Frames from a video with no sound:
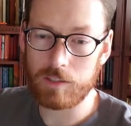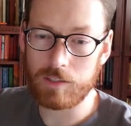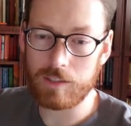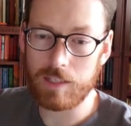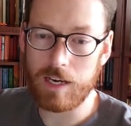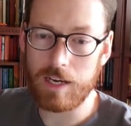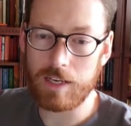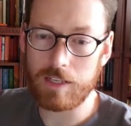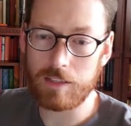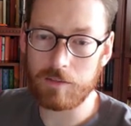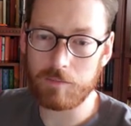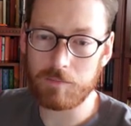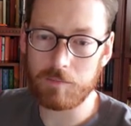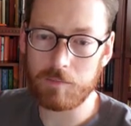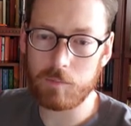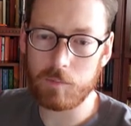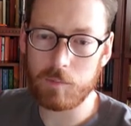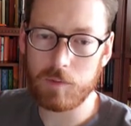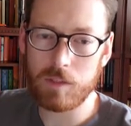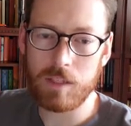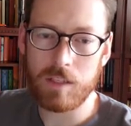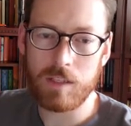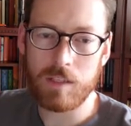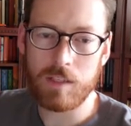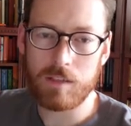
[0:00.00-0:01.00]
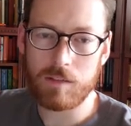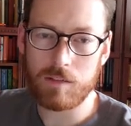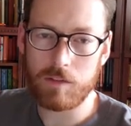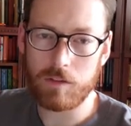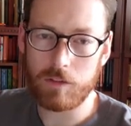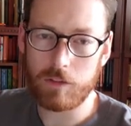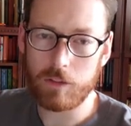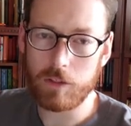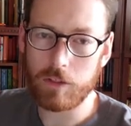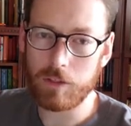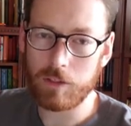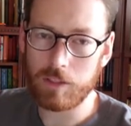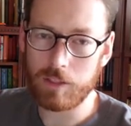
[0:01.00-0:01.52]
item. So the
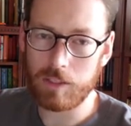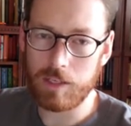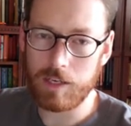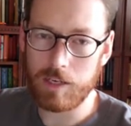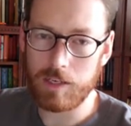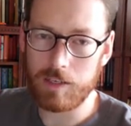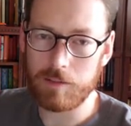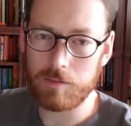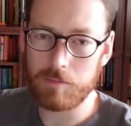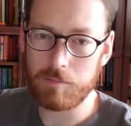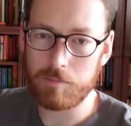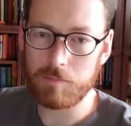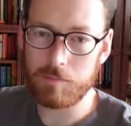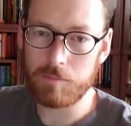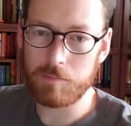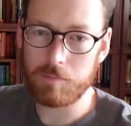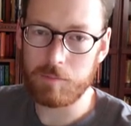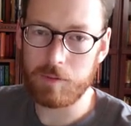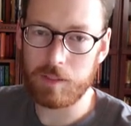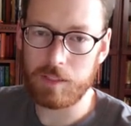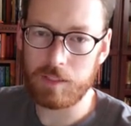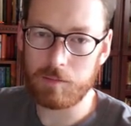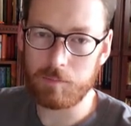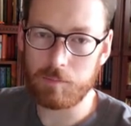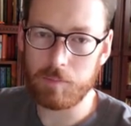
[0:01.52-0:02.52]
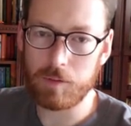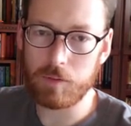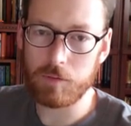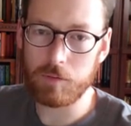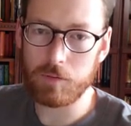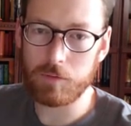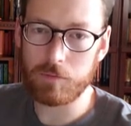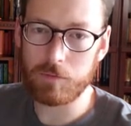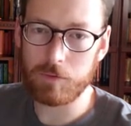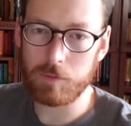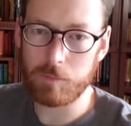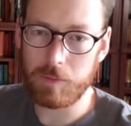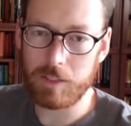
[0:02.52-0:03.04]
current item being pulled
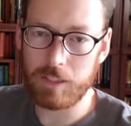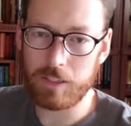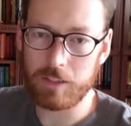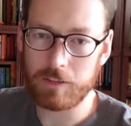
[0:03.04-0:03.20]
from here.